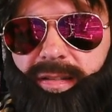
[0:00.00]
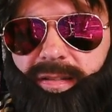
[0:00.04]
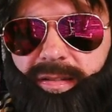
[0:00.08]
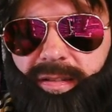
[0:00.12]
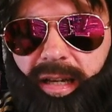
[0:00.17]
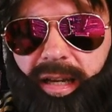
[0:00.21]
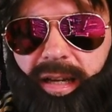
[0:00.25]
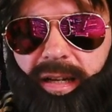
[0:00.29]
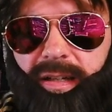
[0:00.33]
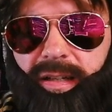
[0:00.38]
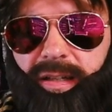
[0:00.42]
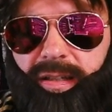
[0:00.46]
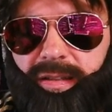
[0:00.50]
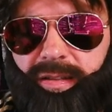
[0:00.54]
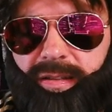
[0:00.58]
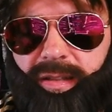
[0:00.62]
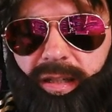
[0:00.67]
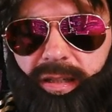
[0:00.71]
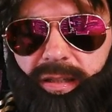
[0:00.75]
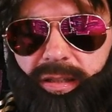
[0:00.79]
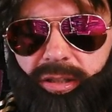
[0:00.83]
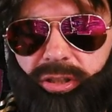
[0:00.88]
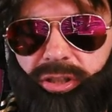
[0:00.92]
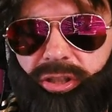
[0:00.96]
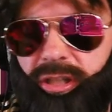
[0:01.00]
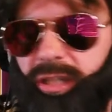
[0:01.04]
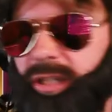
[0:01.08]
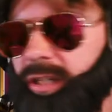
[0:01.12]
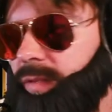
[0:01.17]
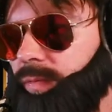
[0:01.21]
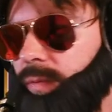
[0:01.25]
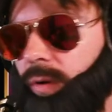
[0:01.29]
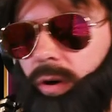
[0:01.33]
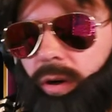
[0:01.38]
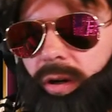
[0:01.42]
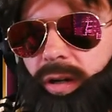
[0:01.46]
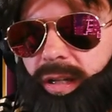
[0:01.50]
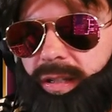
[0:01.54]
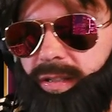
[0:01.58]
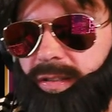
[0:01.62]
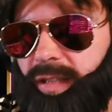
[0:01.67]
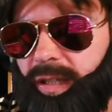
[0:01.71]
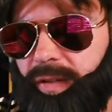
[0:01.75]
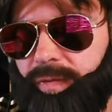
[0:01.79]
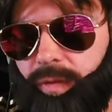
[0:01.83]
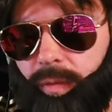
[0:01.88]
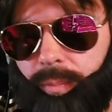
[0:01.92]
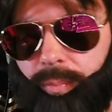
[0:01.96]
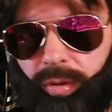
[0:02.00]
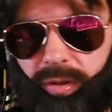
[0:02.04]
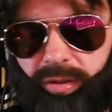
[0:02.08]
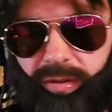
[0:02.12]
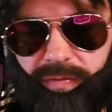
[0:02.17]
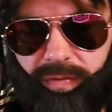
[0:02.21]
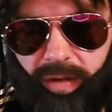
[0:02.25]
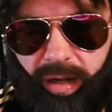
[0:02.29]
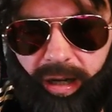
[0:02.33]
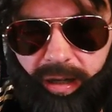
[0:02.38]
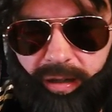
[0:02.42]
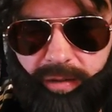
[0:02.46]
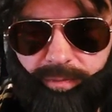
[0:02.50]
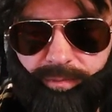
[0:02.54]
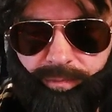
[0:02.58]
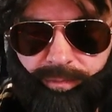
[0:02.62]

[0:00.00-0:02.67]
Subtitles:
stand inside the shield wall, let's say for boss fight.